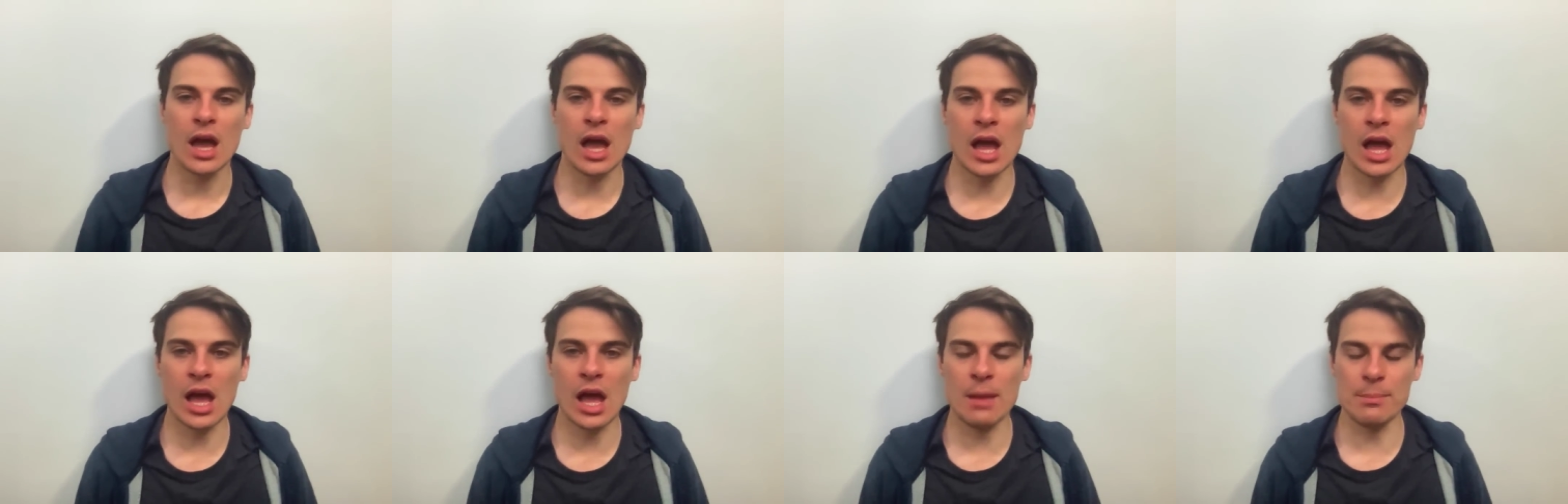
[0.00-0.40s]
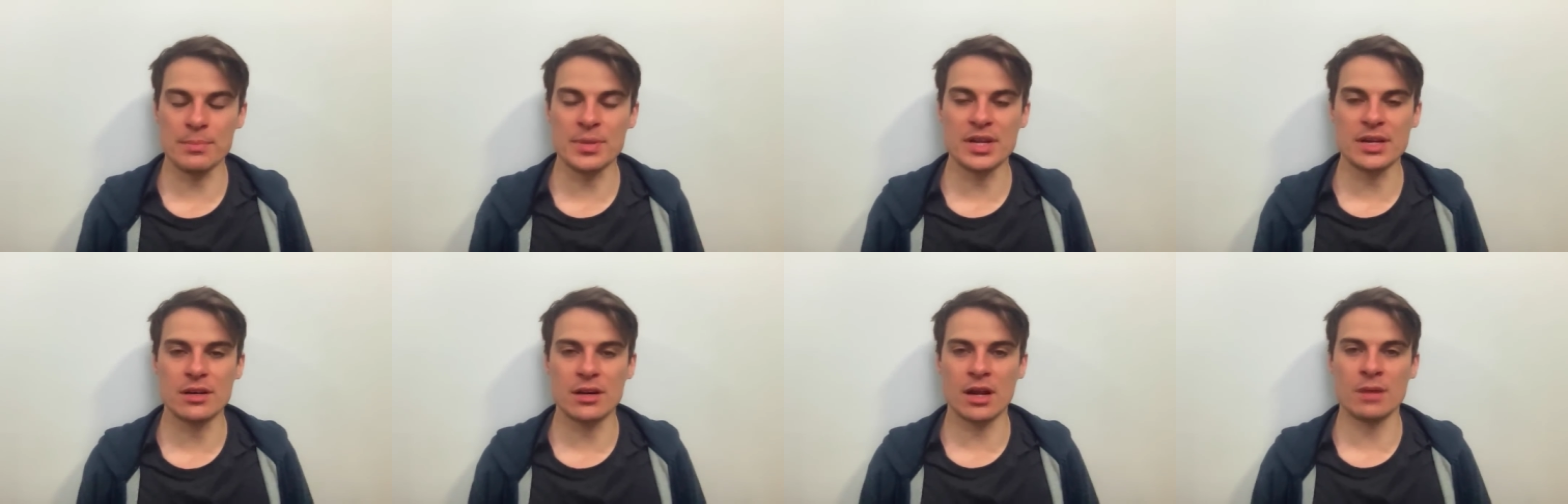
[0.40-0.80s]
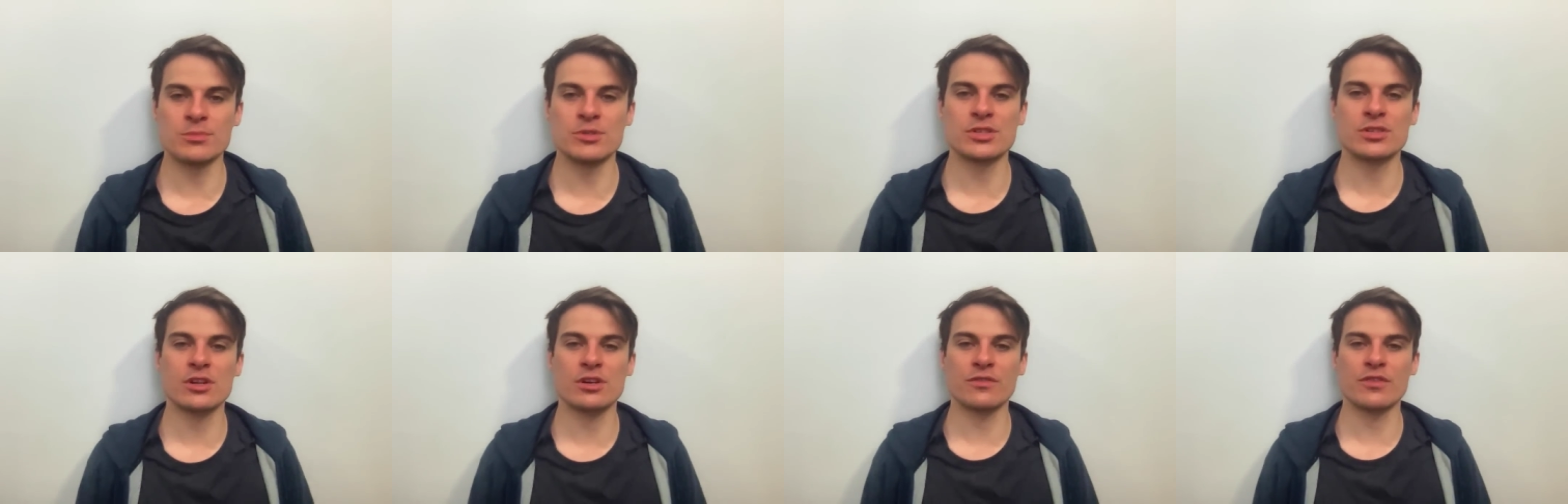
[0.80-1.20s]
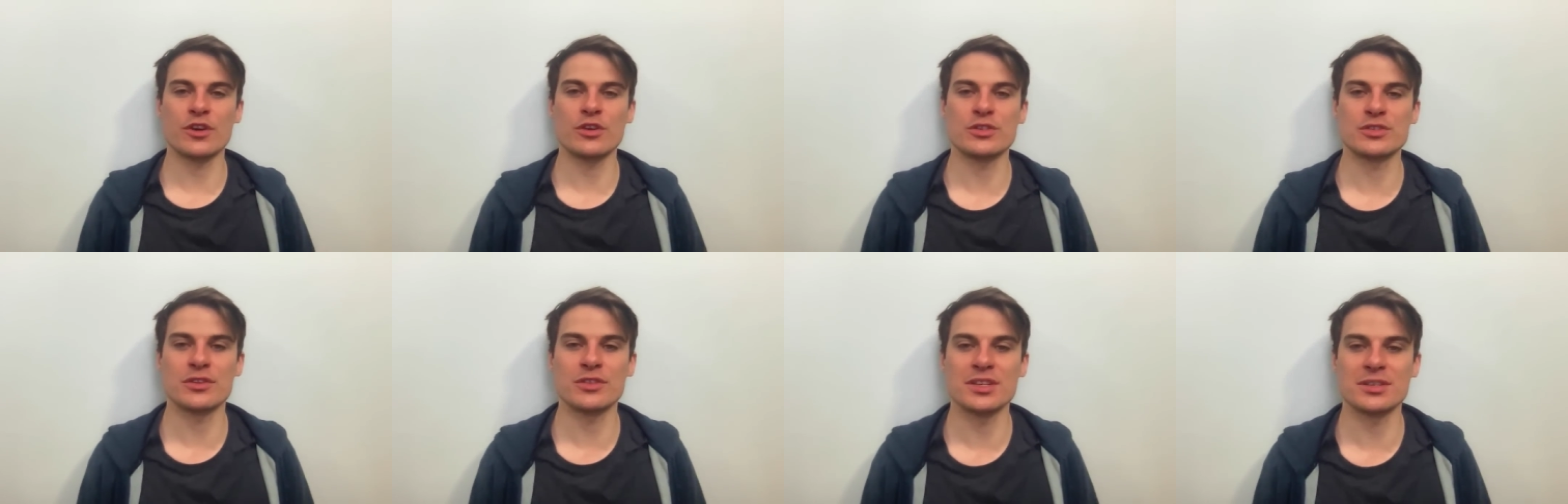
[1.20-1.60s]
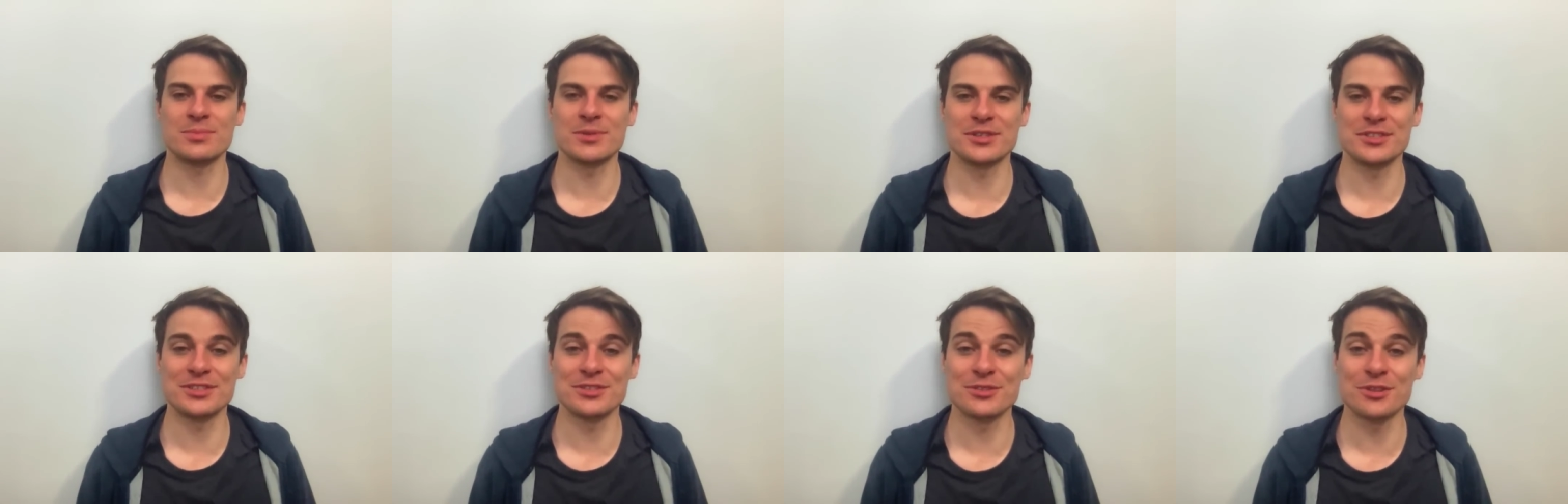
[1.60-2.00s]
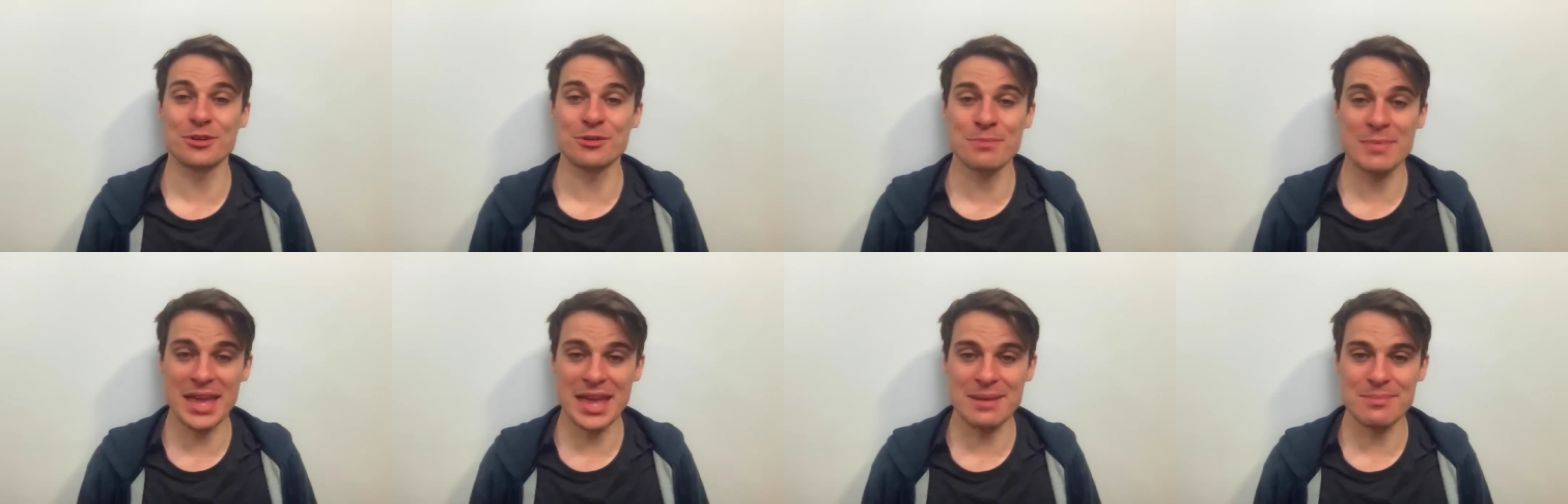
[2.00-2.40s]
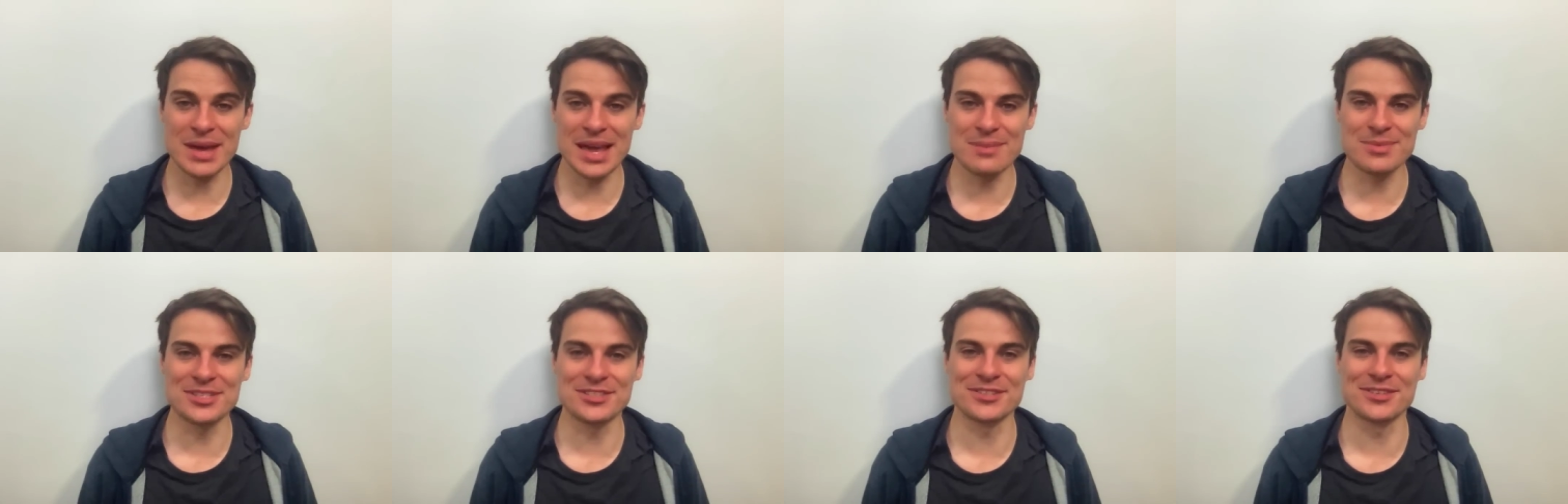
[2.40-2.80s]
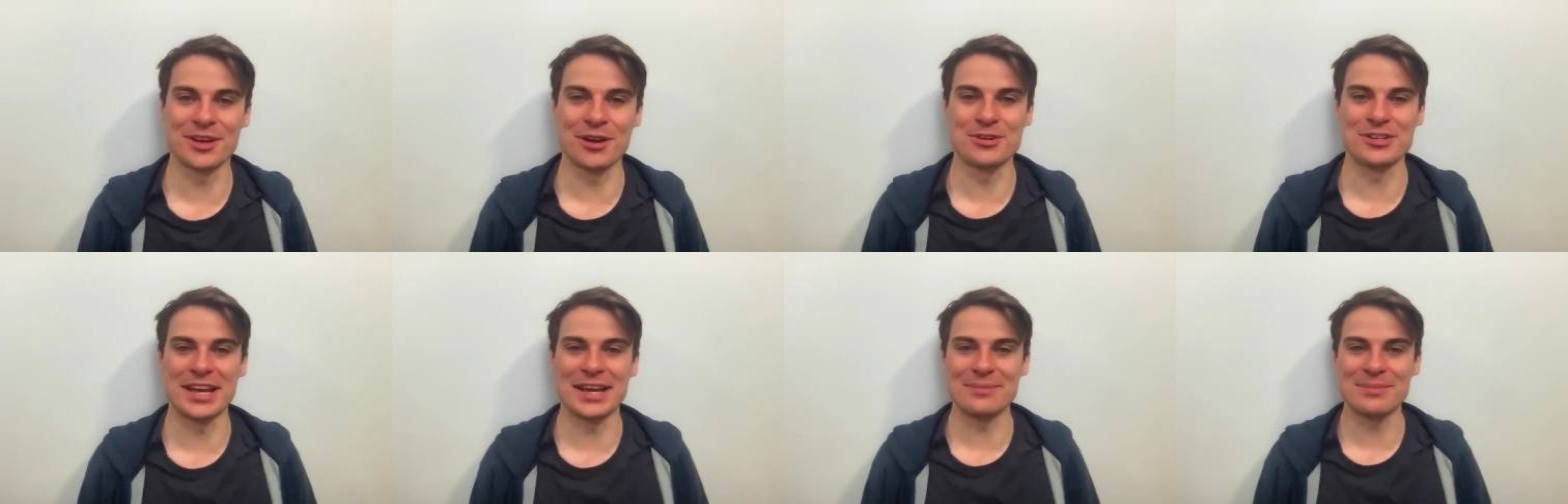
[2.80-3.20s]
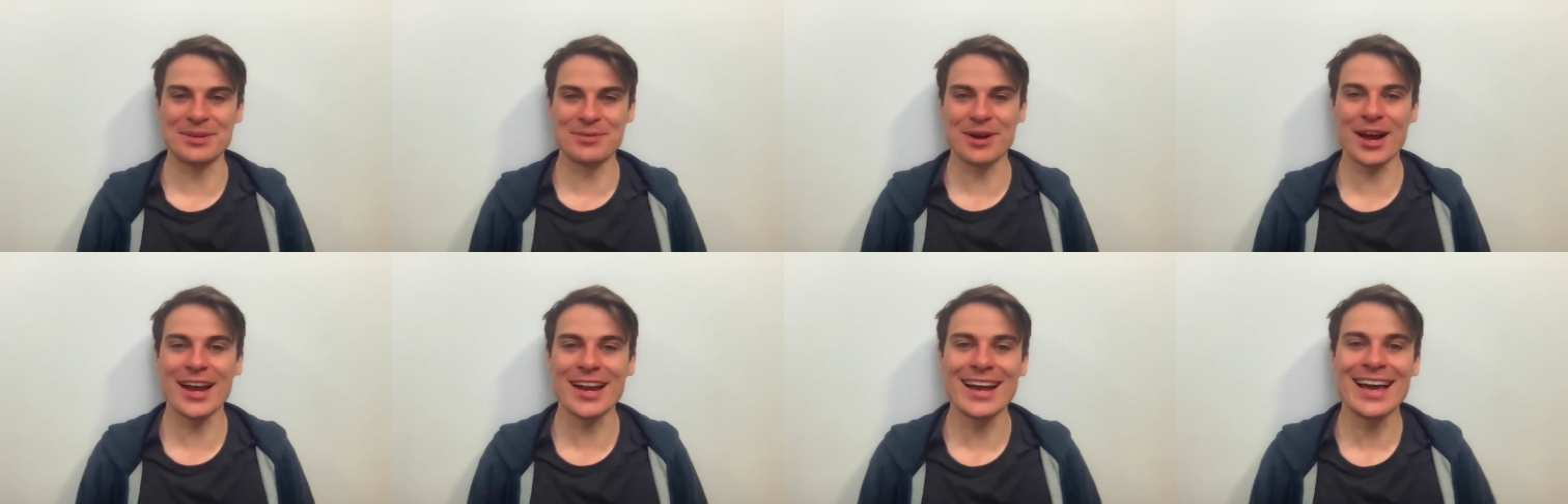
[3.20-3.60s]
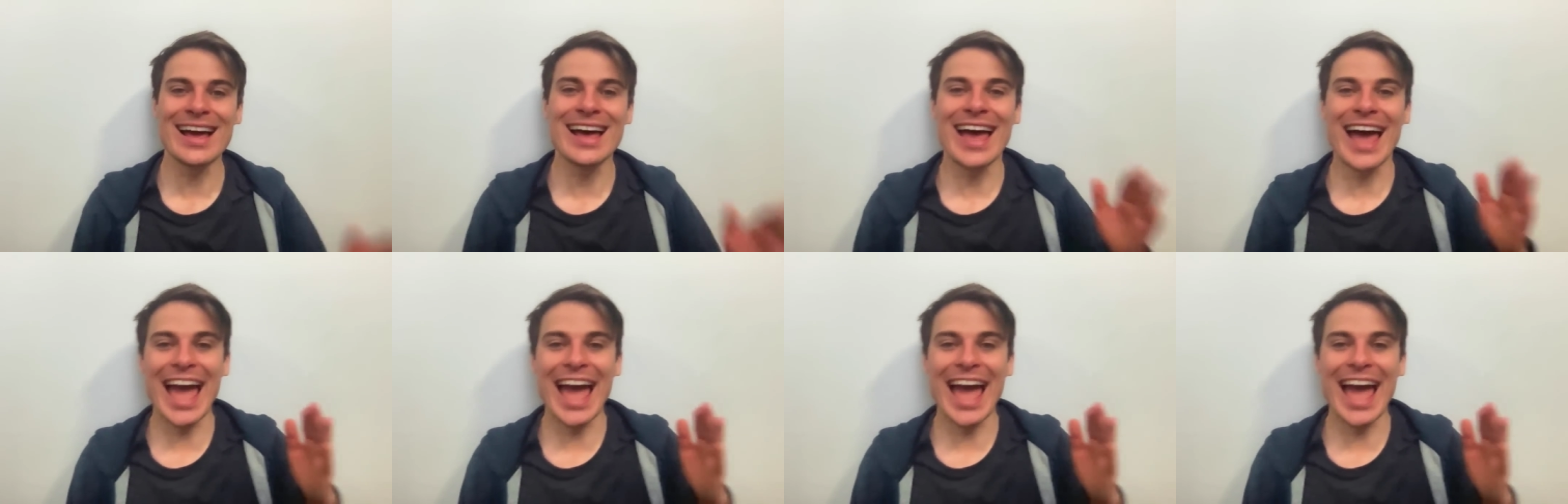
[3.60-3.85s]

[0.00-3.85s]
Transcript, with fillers: Uh, but I'm just going to focus on this because there's a lot of man babies that contact me, right?